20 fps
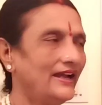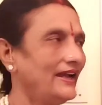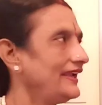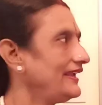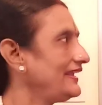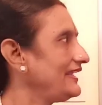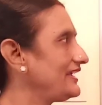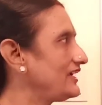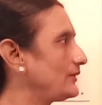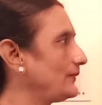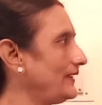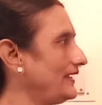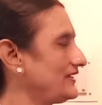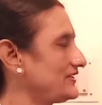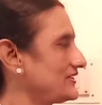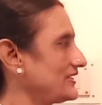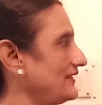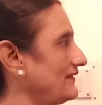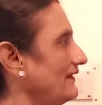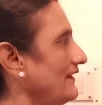
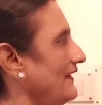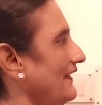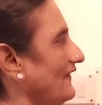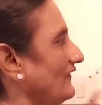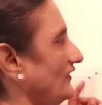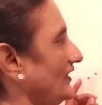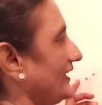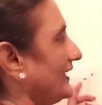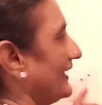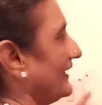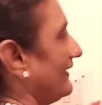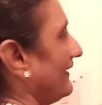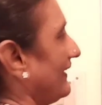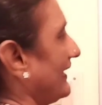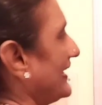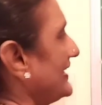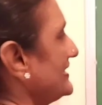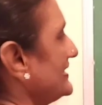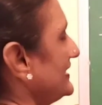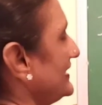equation. We can
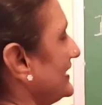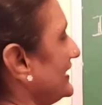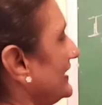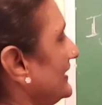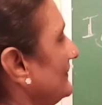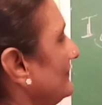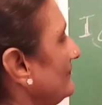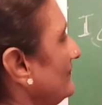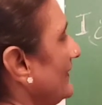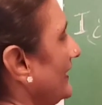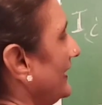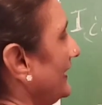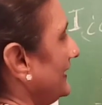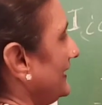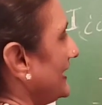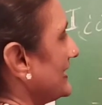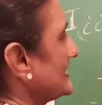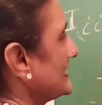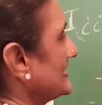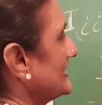write here
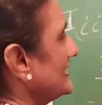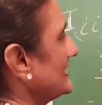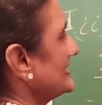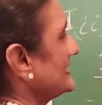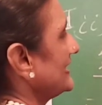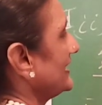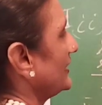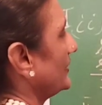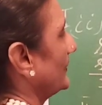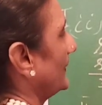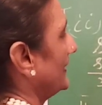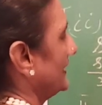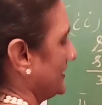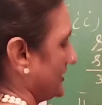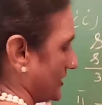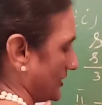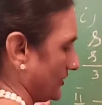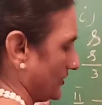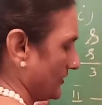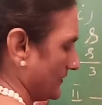S is equal
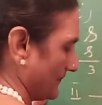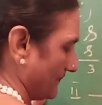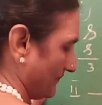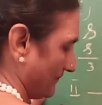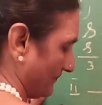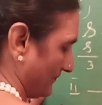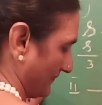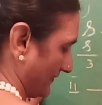to